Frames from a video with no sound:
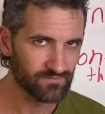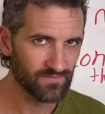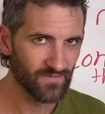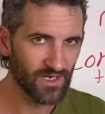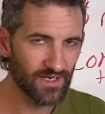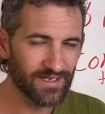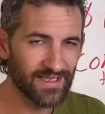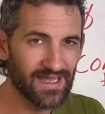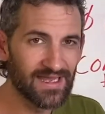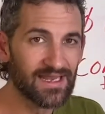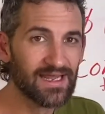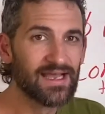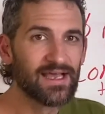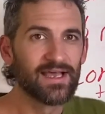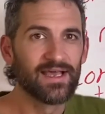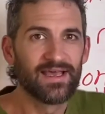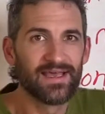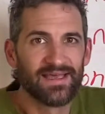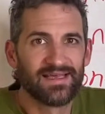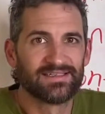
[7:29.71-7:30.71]
Again,
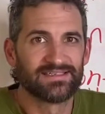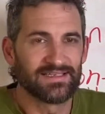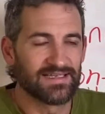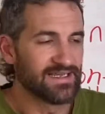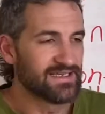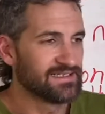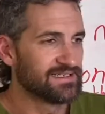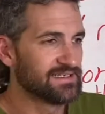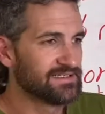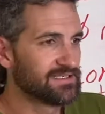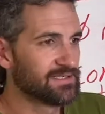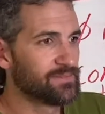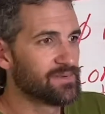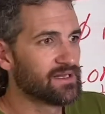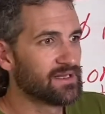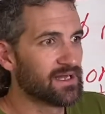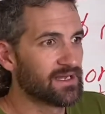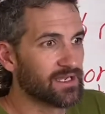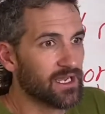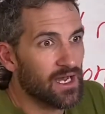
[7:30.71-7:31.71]
it's easy to be
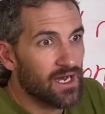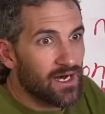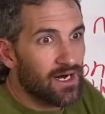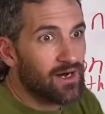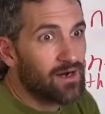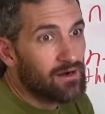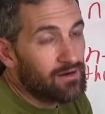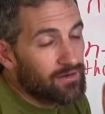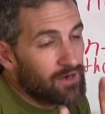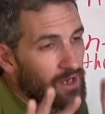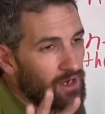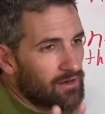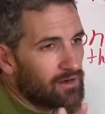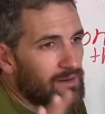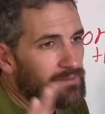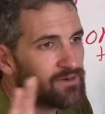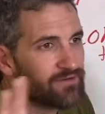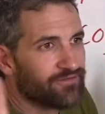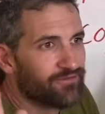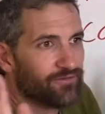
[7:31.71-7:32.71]
like, oh no, I'm
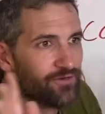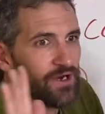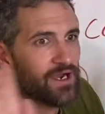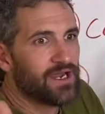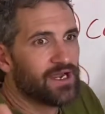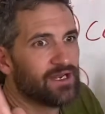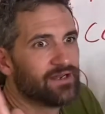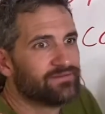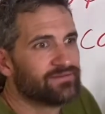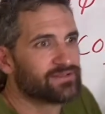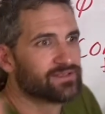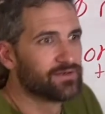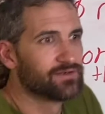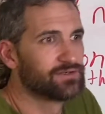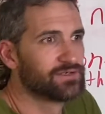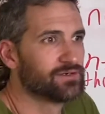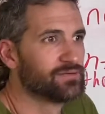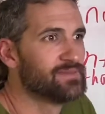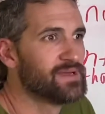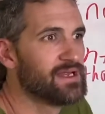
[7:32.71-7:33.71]
afraid of
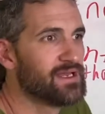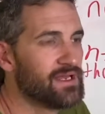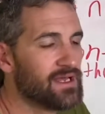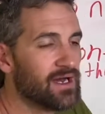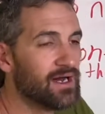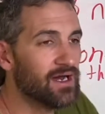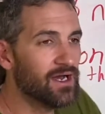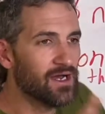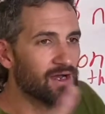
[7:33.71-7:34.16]
social media.